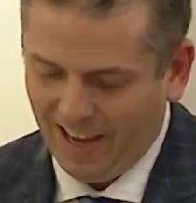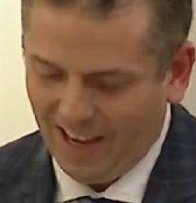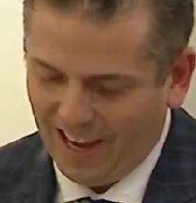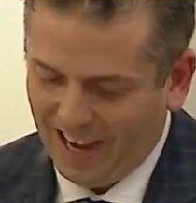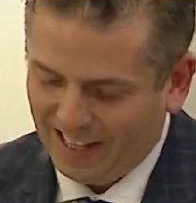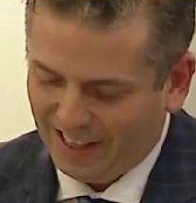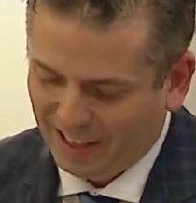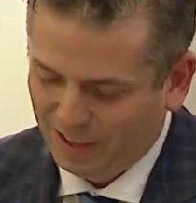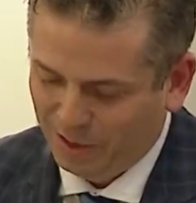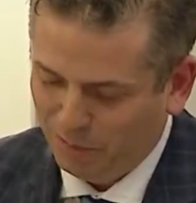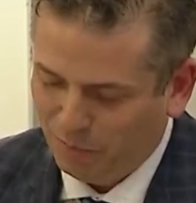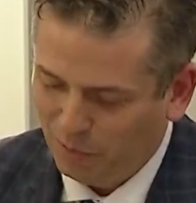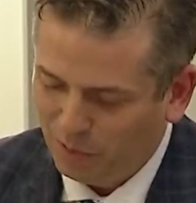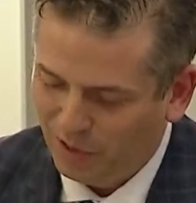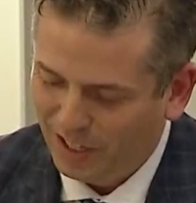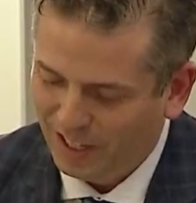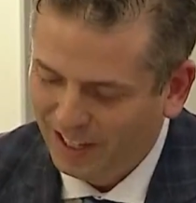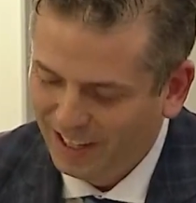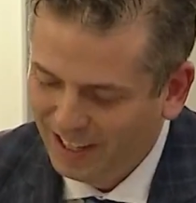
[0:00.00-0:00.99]
At this
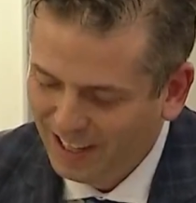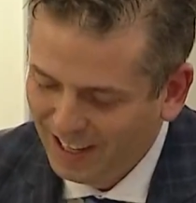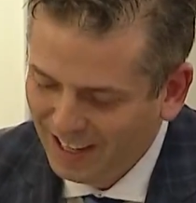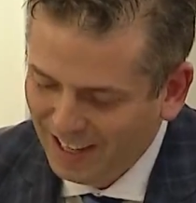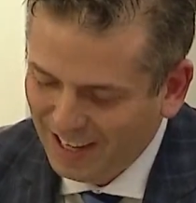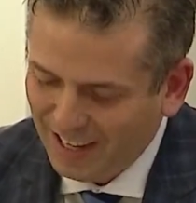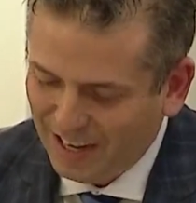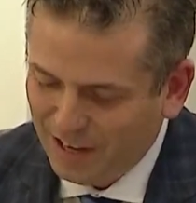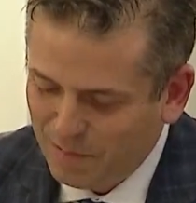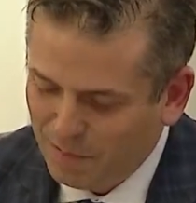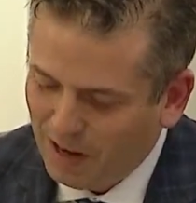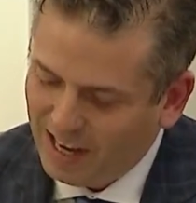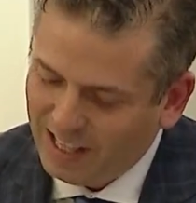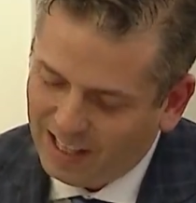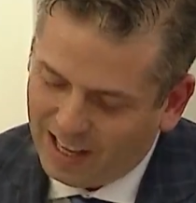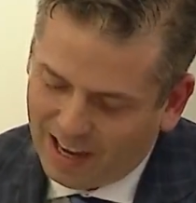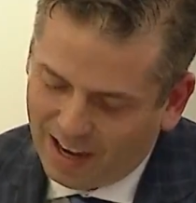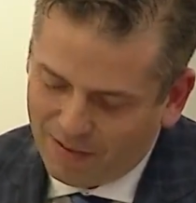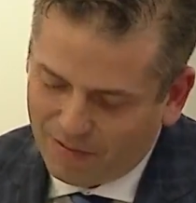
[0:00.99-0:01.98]
point in my
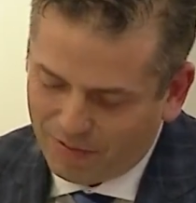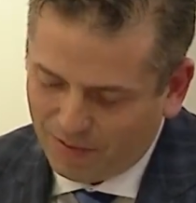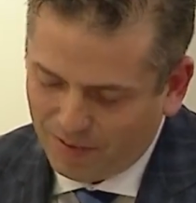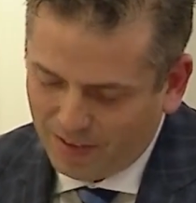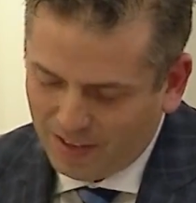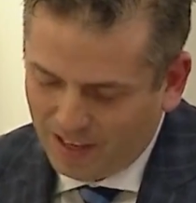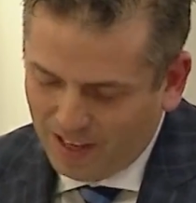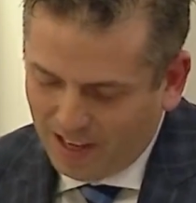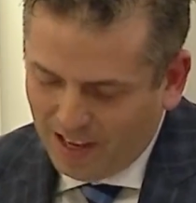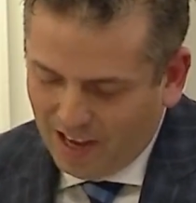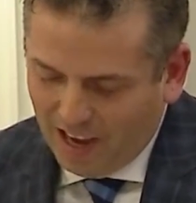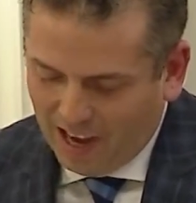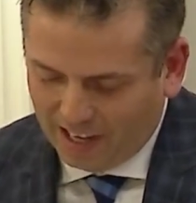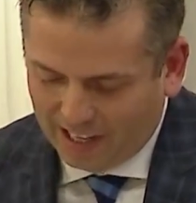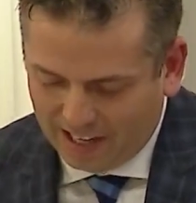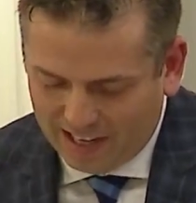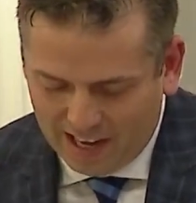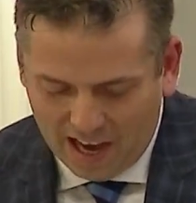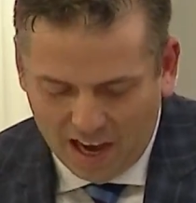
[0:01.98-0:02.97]
life, I
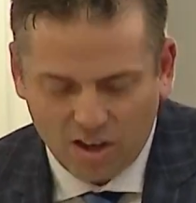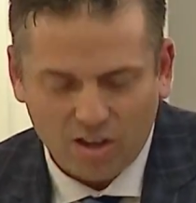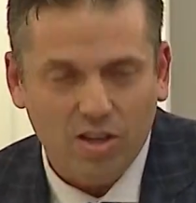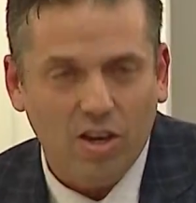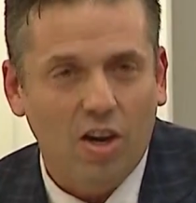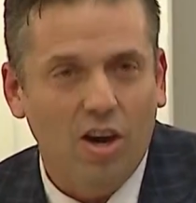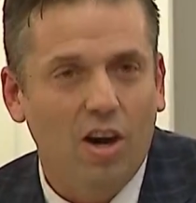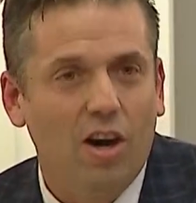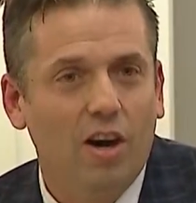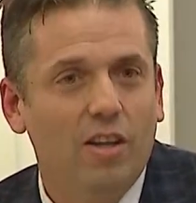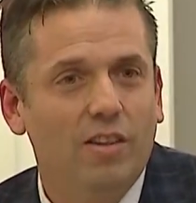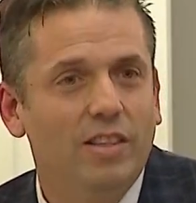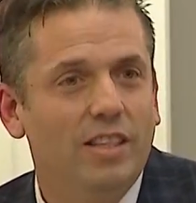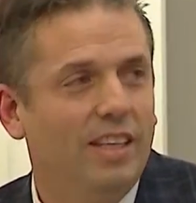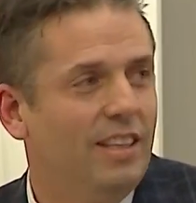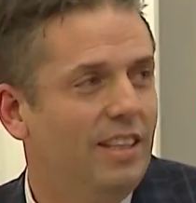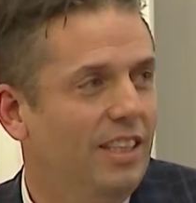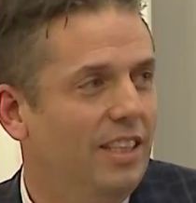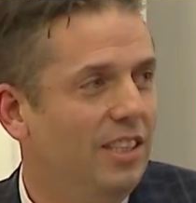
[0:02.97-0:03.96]
can now call
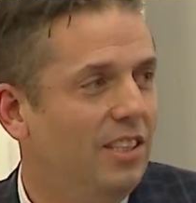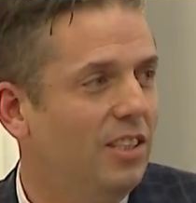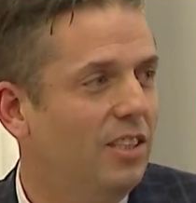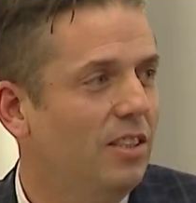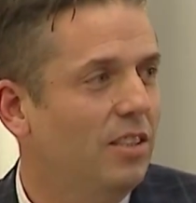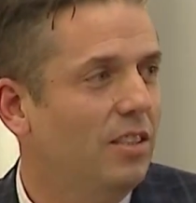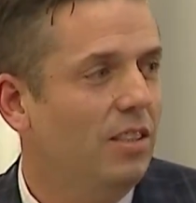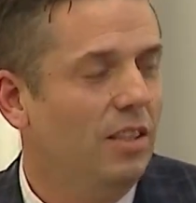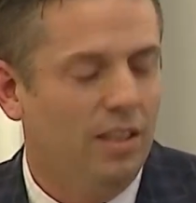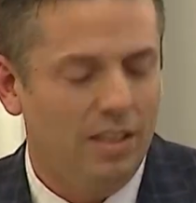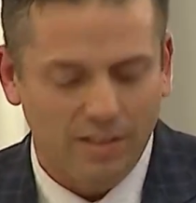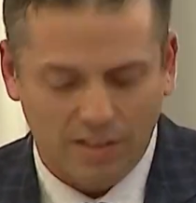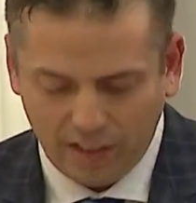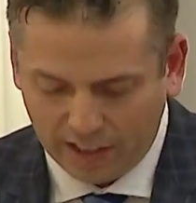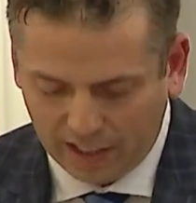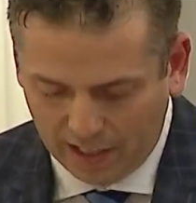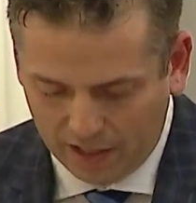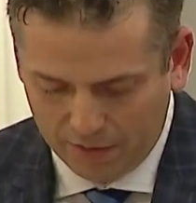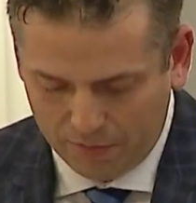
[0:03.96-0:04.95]
that this is
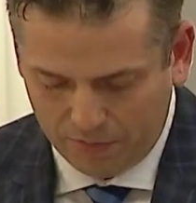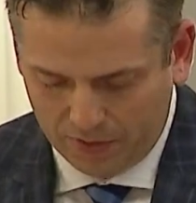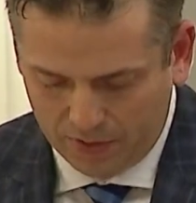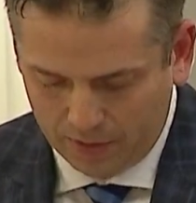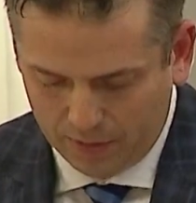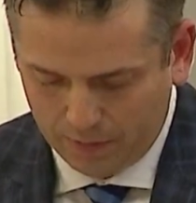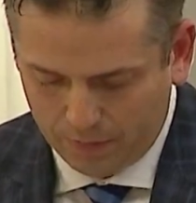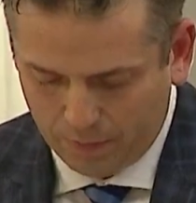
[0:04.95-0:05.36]
a gift.